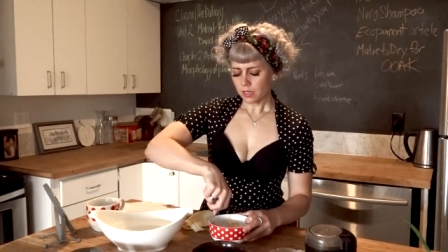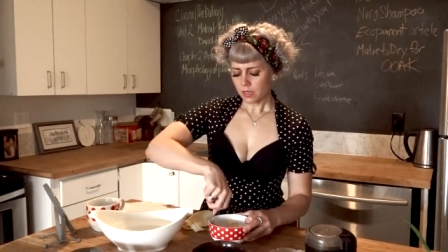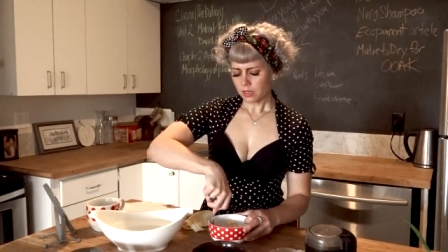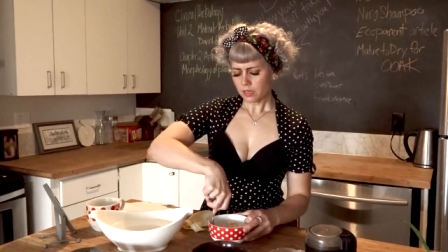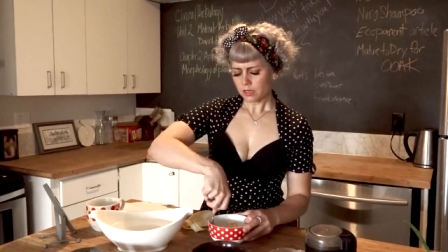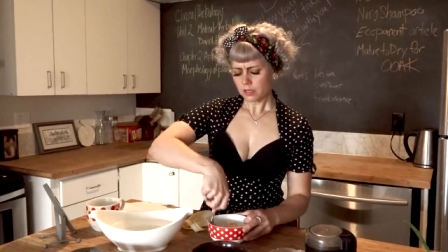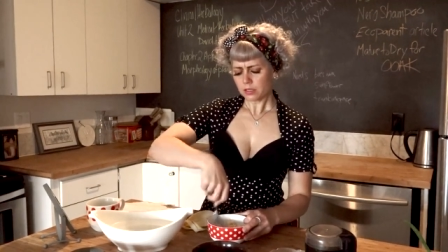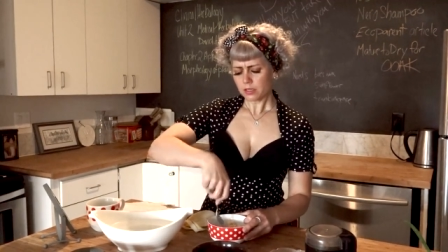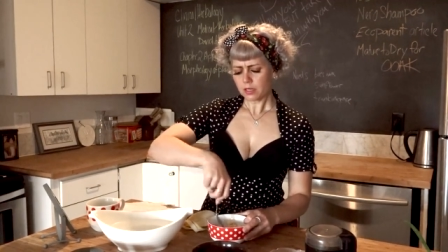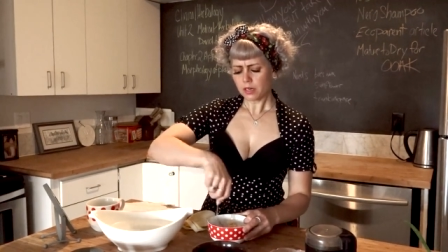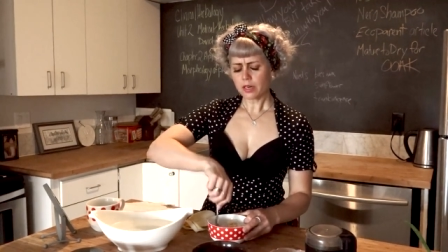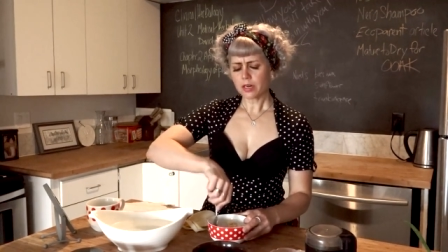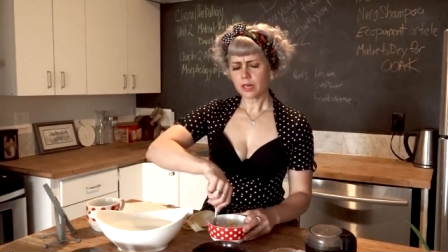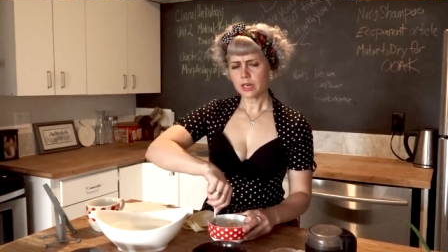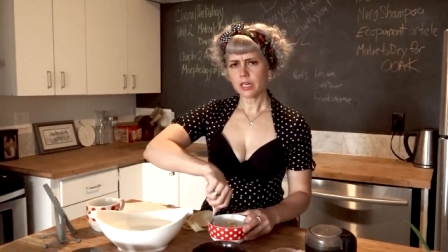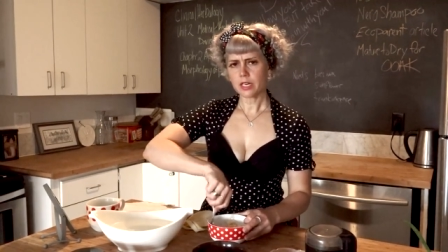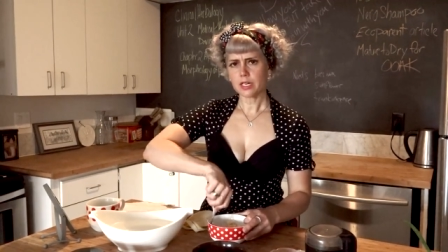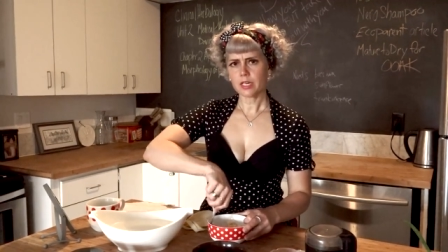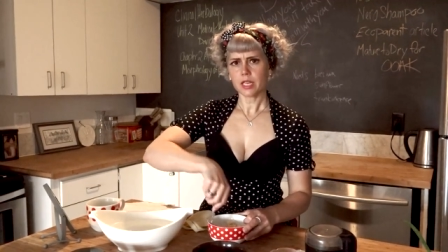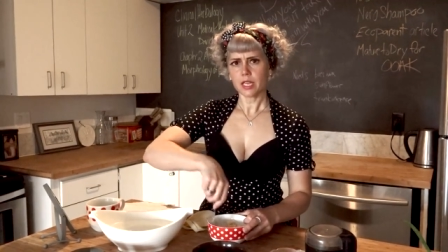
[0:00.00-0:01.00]

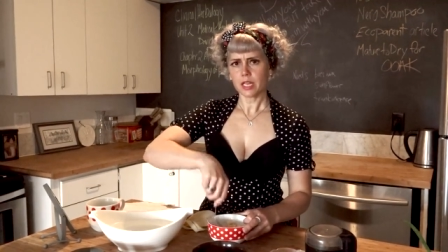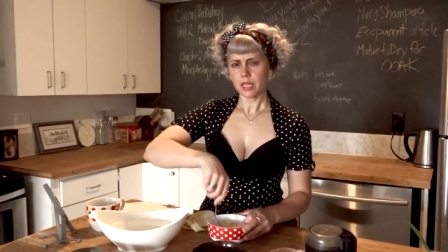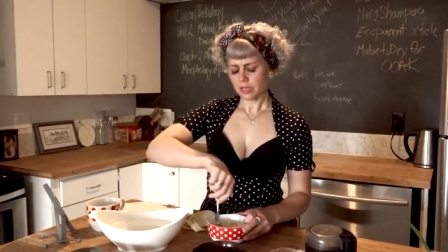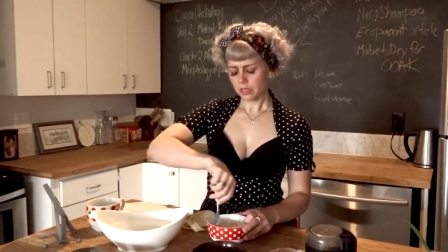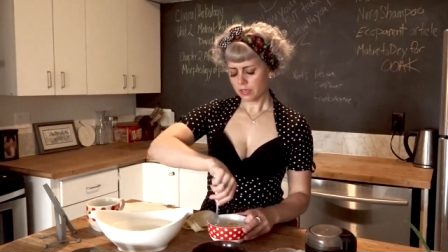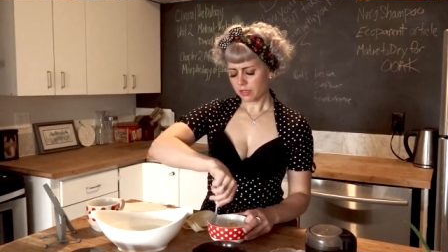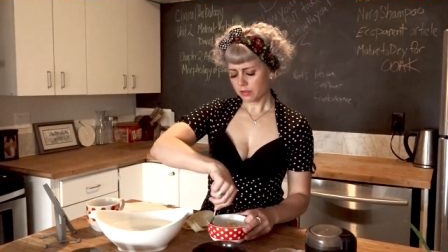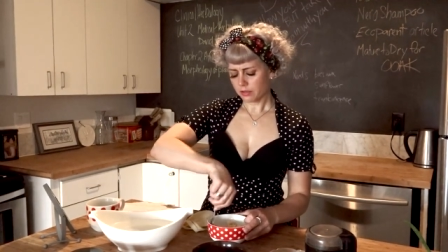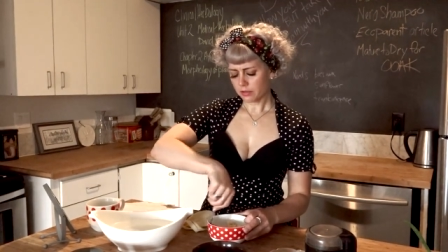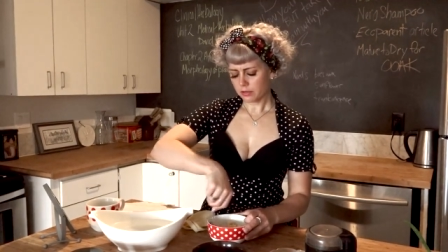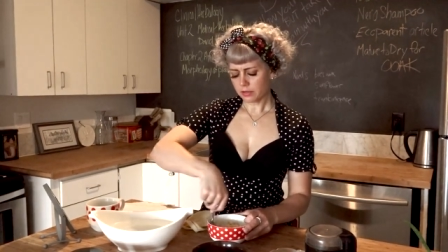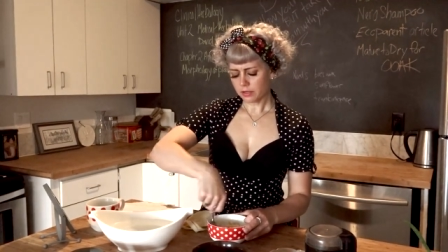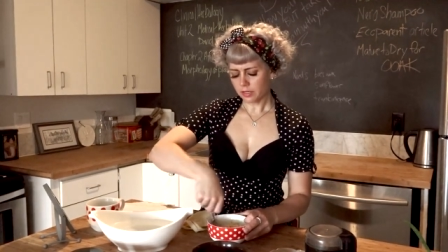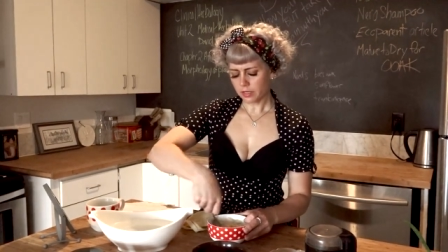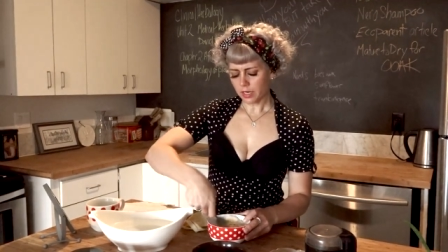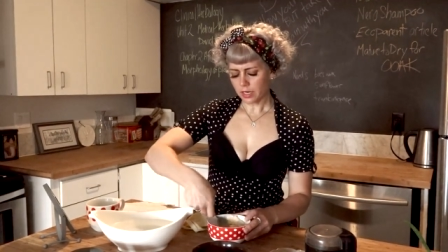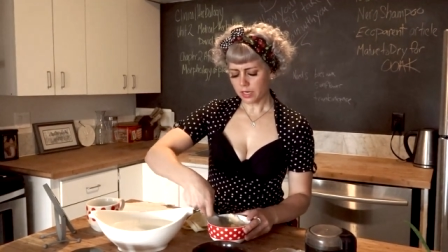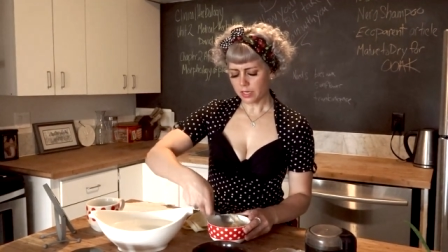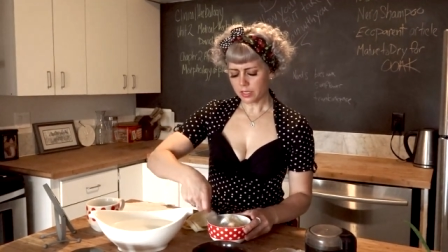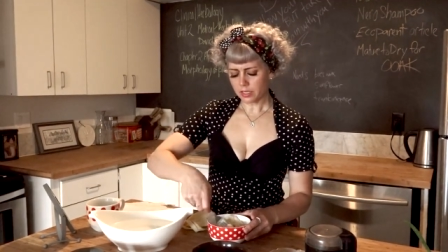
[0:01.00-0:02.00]
scarring and
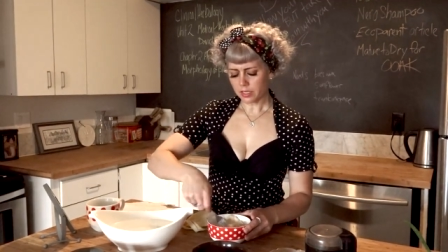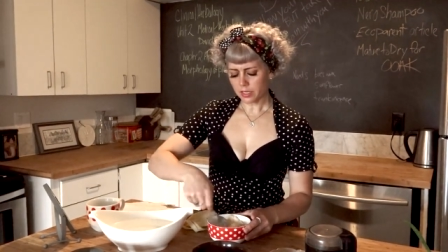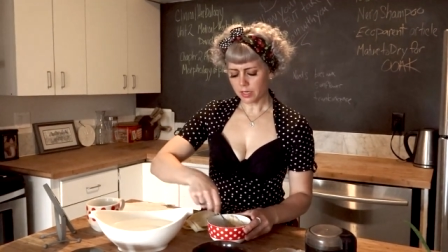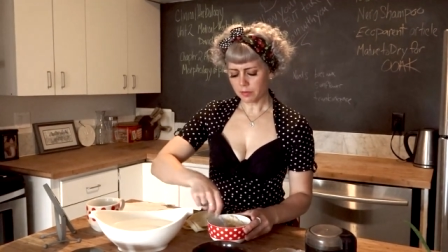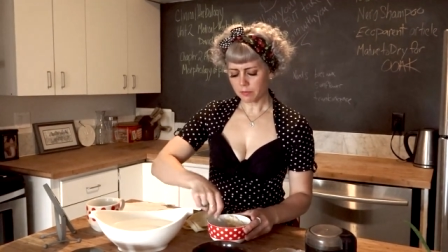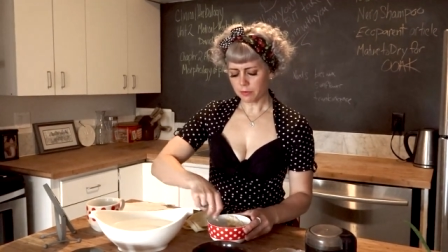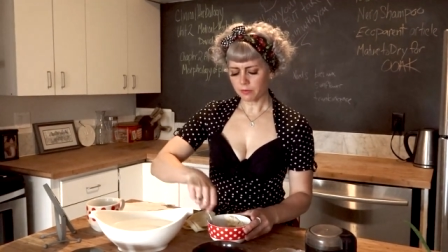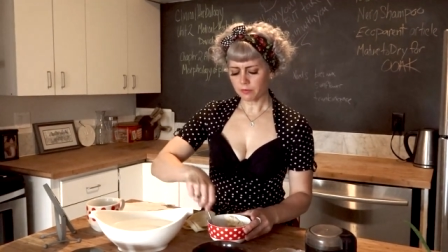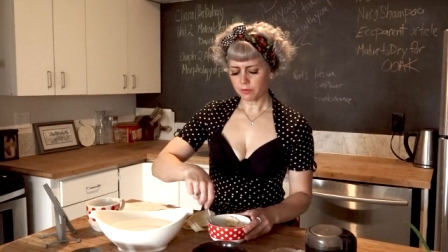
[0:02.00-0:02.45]
any type